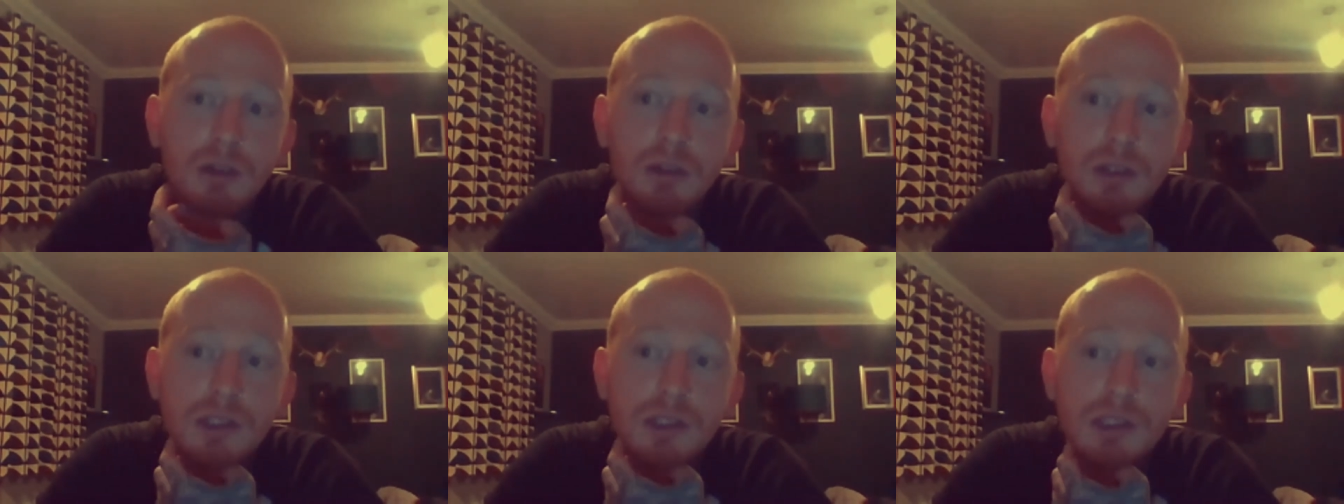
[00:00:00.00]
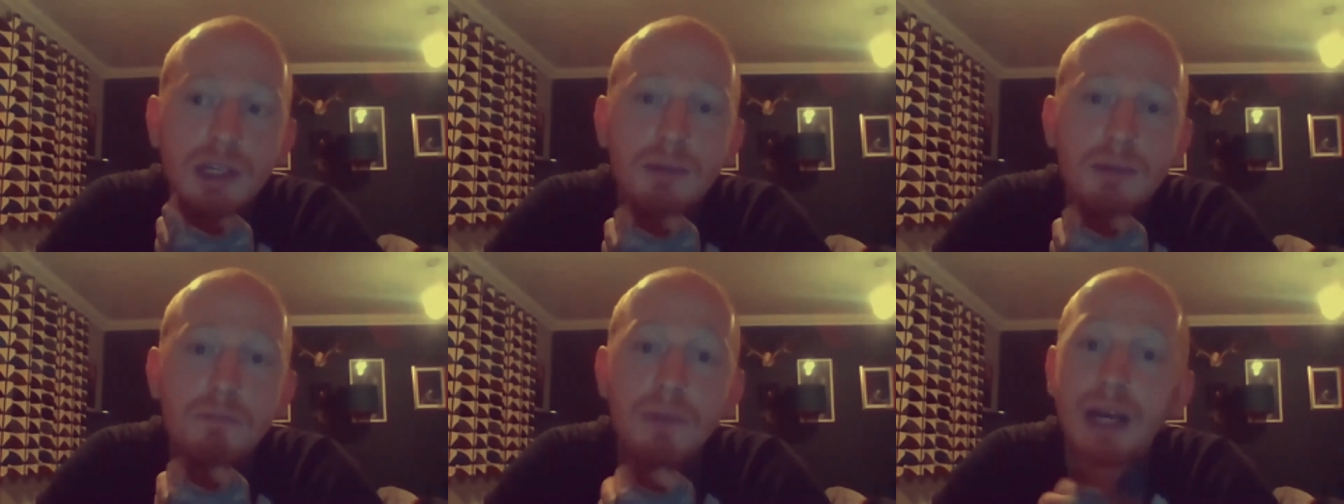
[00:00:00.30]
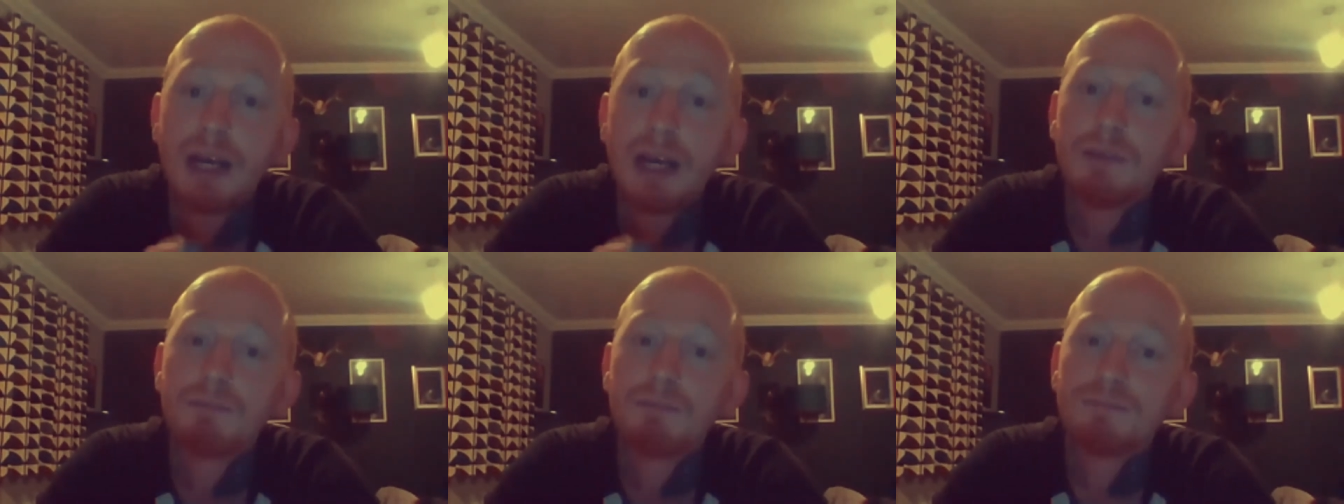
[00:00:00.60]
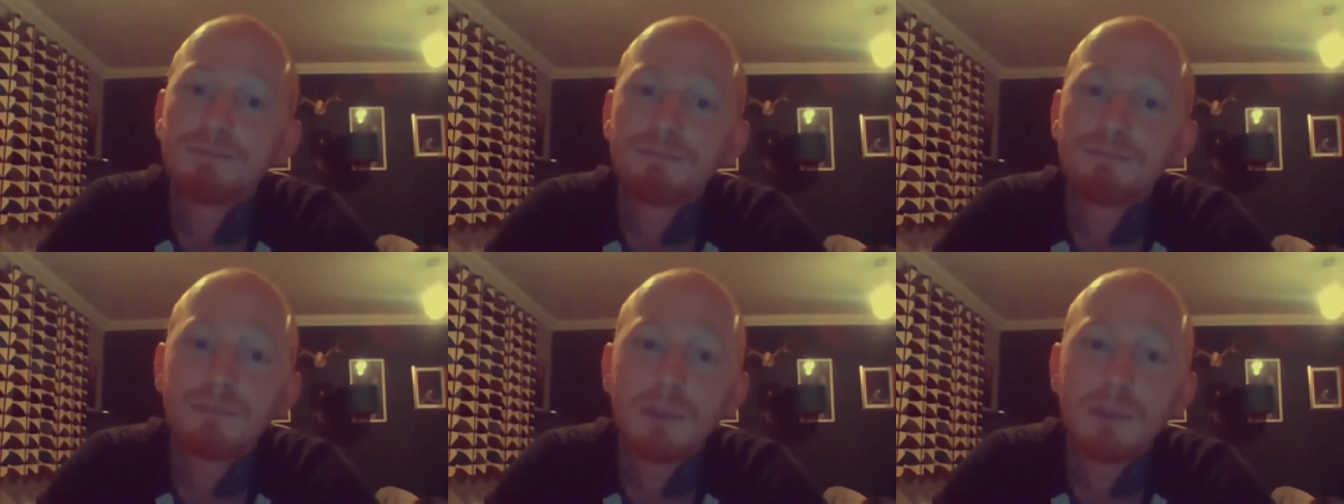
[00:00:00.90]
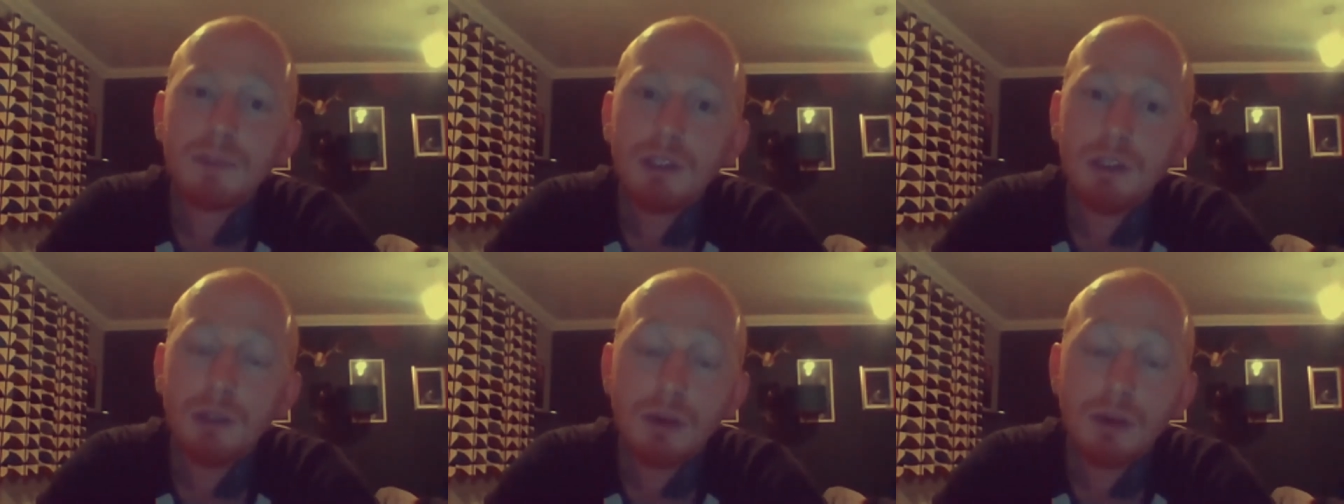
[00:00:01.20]
And I was like, man,
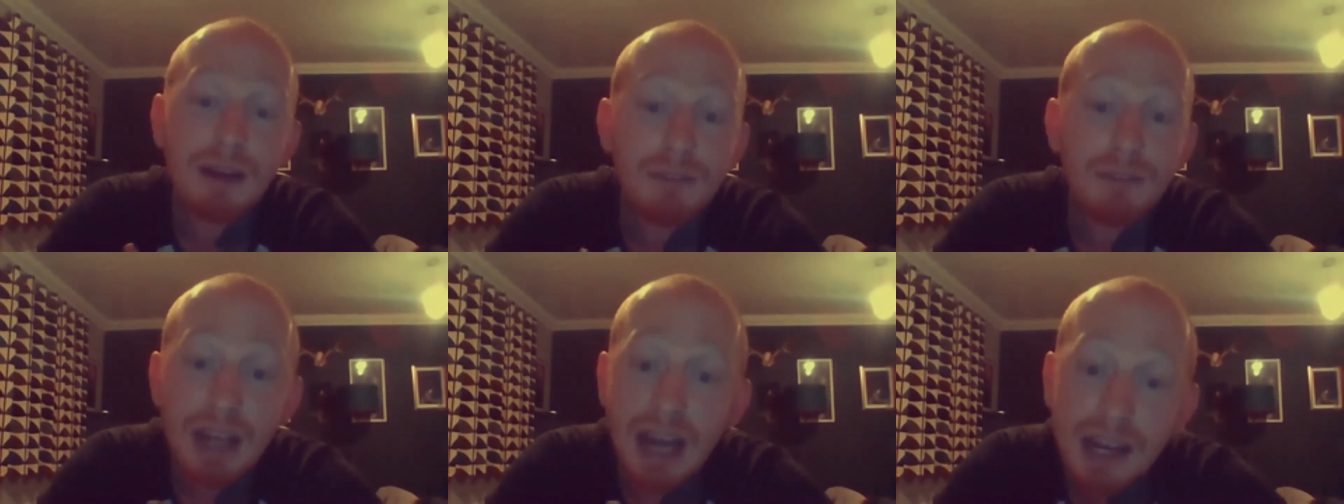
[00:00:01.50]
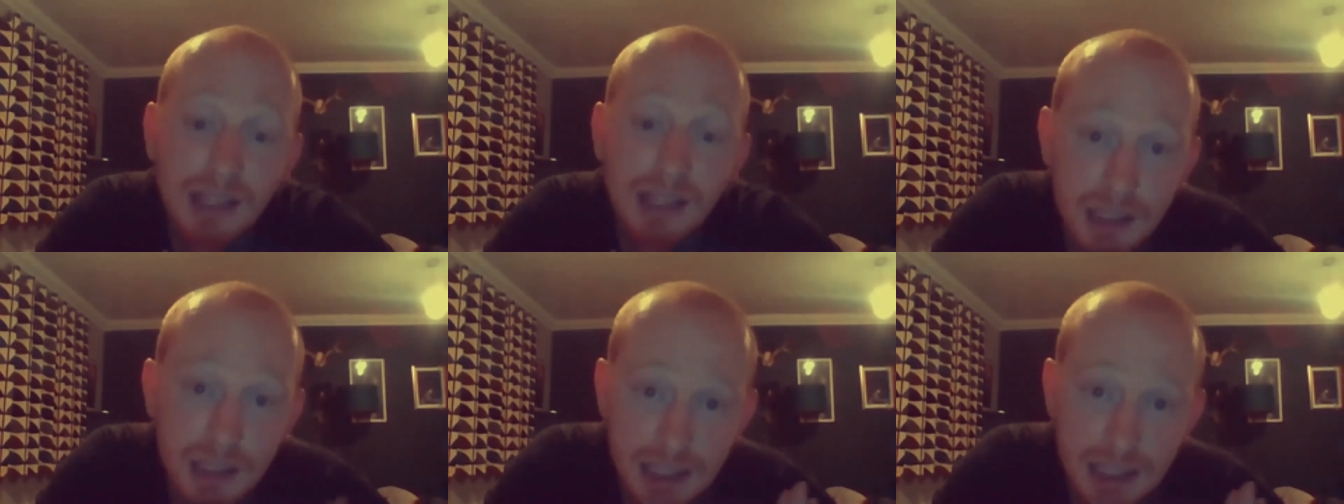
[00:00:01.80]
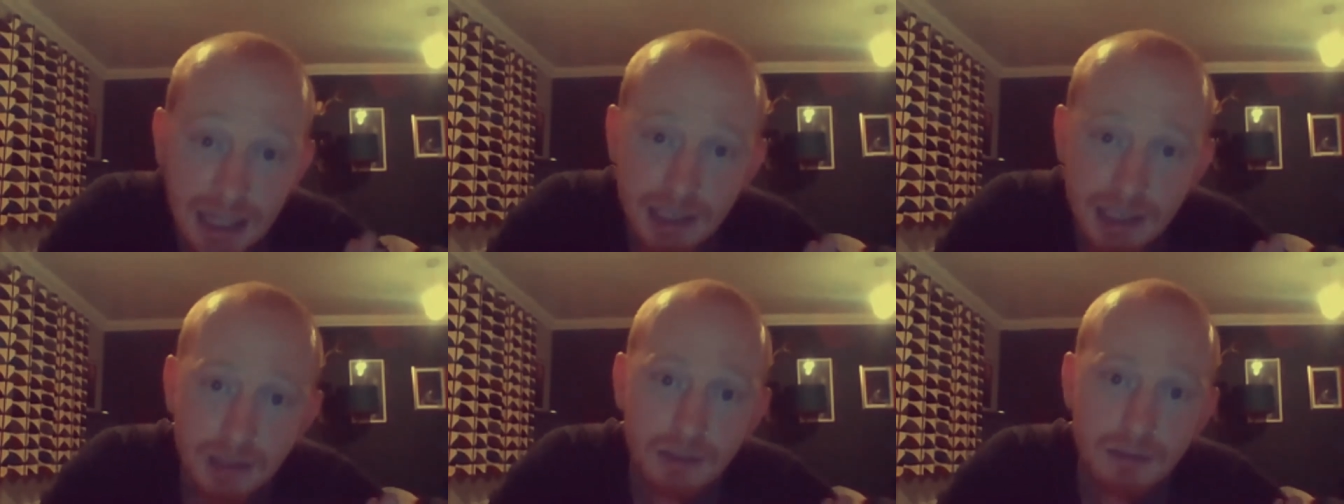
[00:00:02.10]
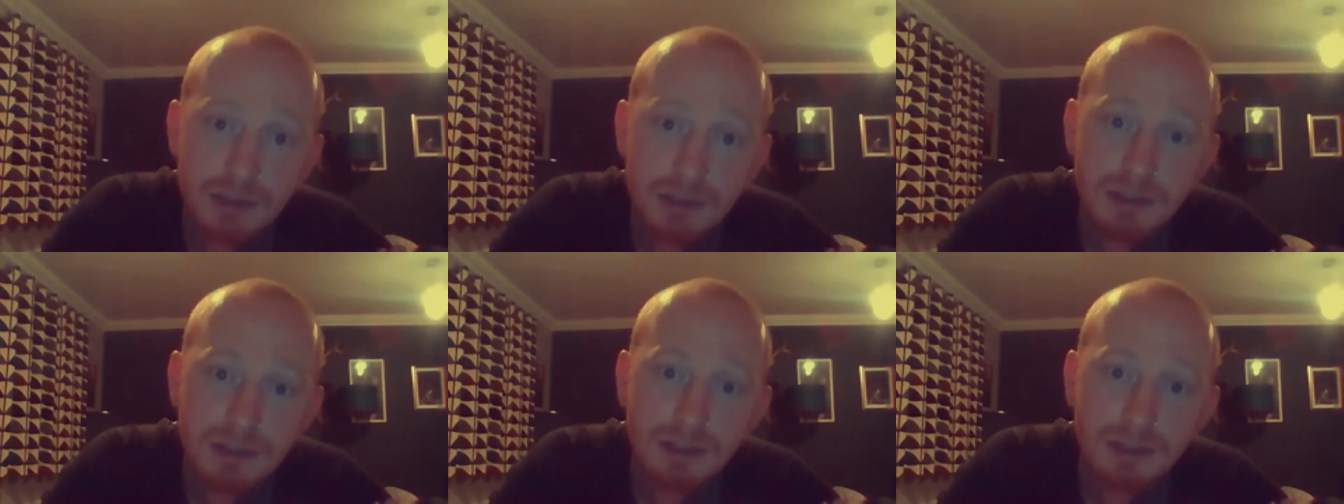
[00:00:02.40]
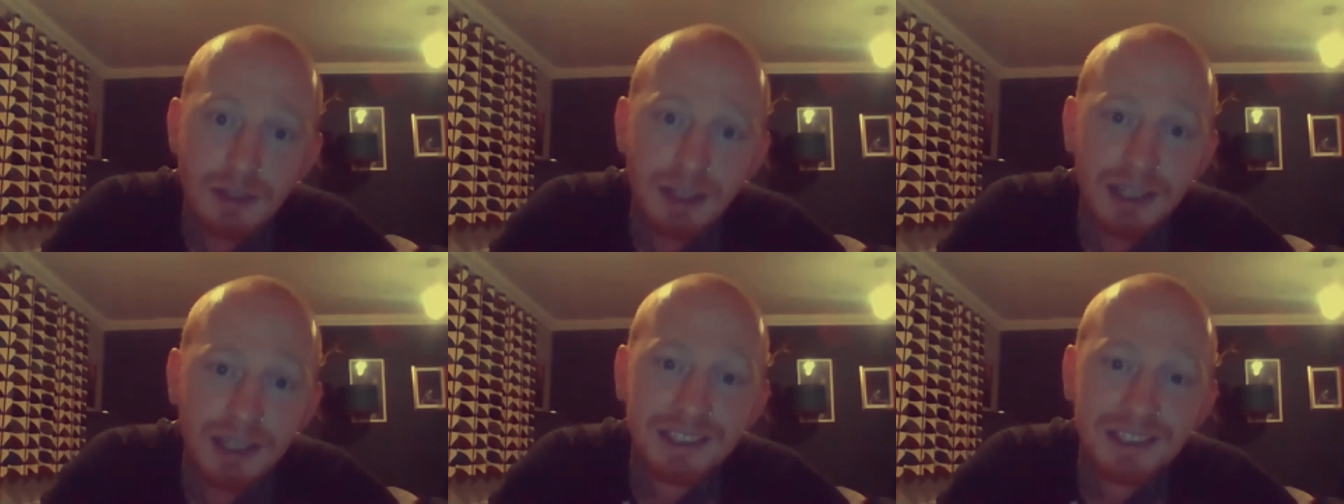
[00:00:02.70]
you haven't had any tattoos.
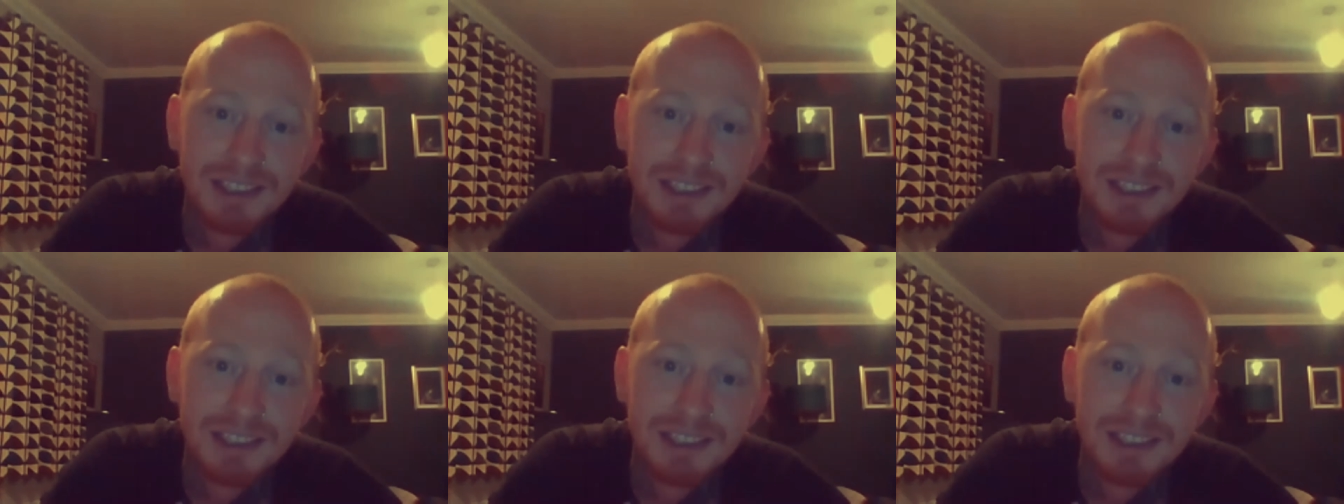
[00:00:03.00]
Like,